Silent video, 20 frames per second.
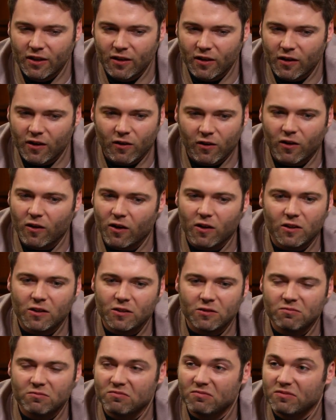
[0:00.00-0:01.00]
are
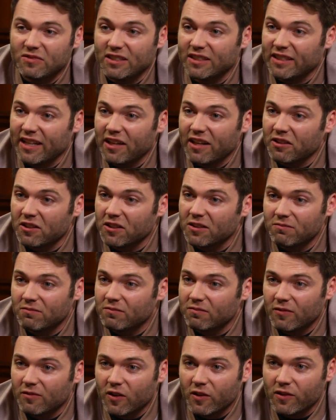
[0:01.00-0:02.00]
all together
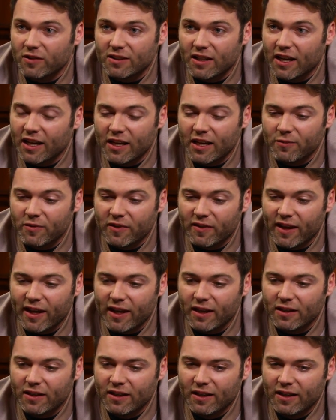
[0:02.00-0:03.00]
all the time, and
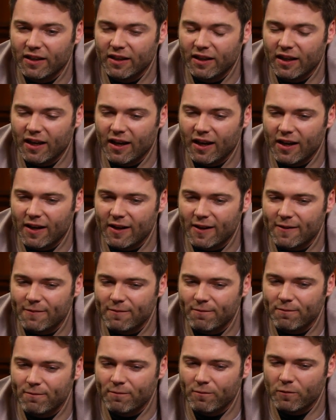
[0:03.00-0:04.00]
that
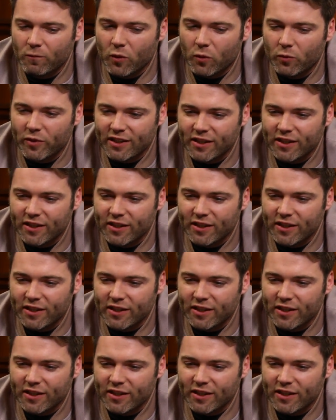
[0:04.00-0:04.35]
um, what we